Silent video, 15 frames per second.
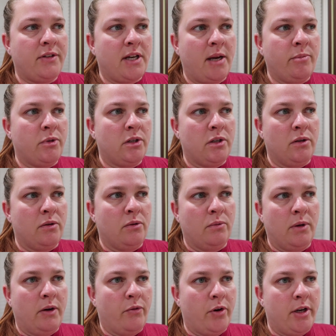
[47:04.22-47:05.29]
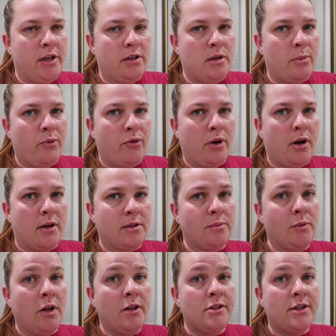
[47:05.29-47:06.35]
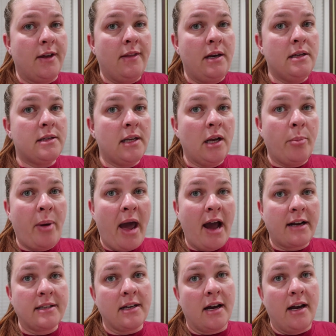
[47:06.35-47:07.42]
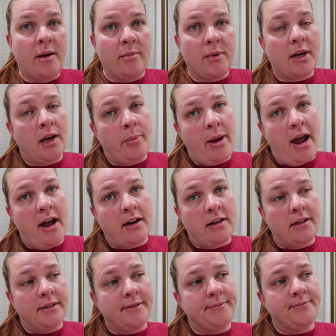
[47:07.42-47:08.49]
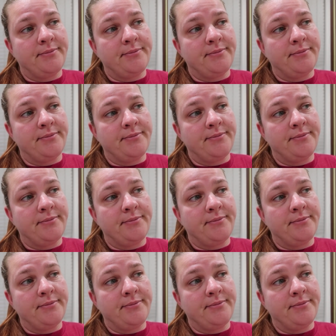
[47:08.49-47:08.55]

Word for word: have time to do whatever I need to do before Costume College, and then it's like pack time. I gotta pack.